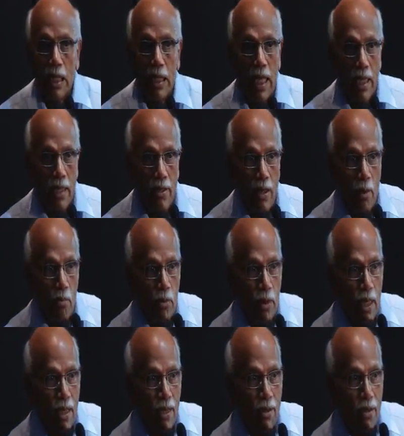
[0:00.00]
Then
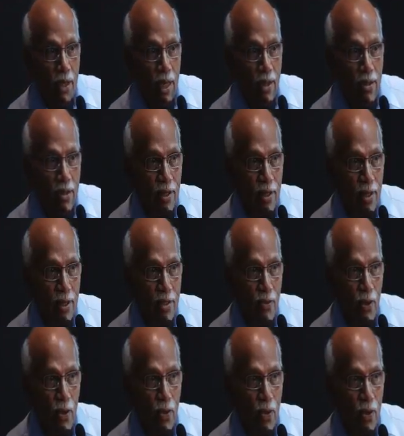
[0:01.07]
something sensed in this
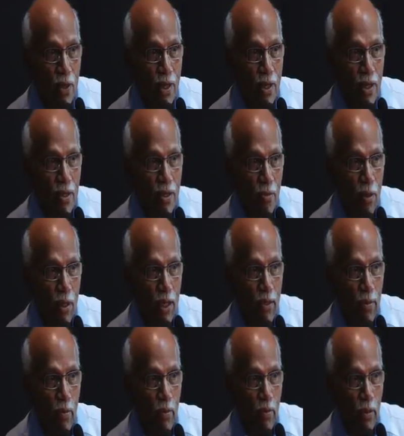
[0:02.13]
fellow, something
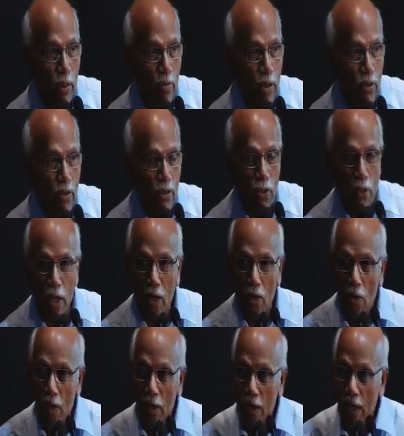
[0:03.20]
is amiss. So he
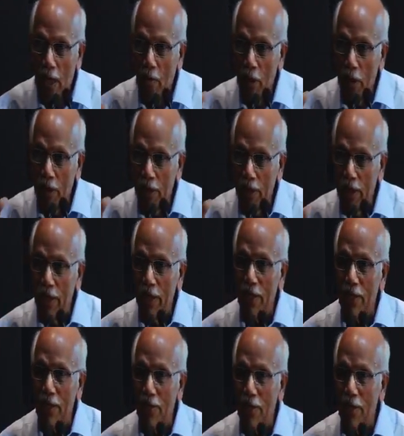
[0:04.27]
called the laboratory
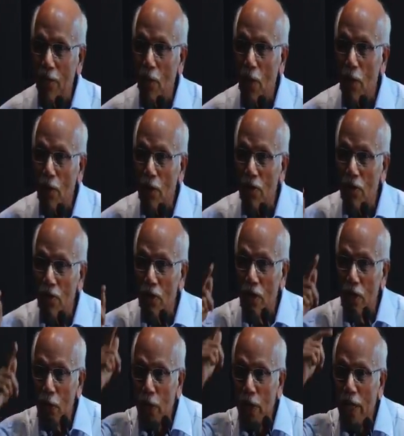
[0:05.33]
technicians and said, what was this
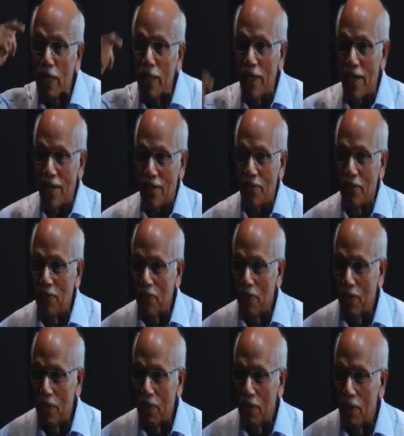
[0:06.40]
girl doing at night?
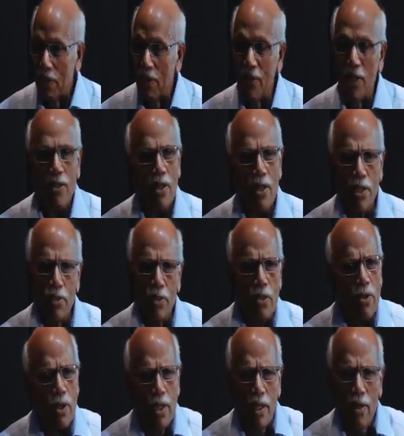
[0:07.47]
They said, sir, she
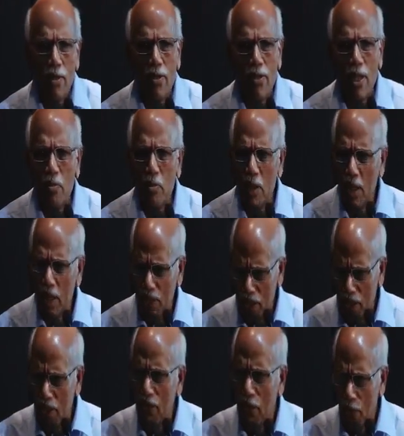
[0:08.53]
was working on the same thing and
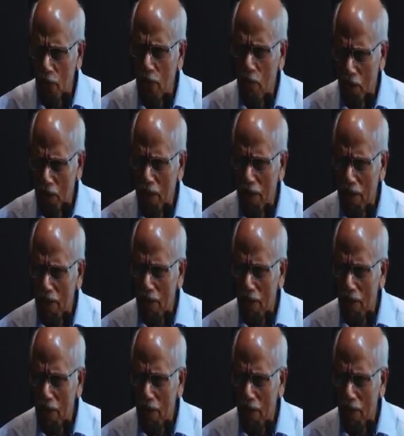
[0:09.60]
she has found something.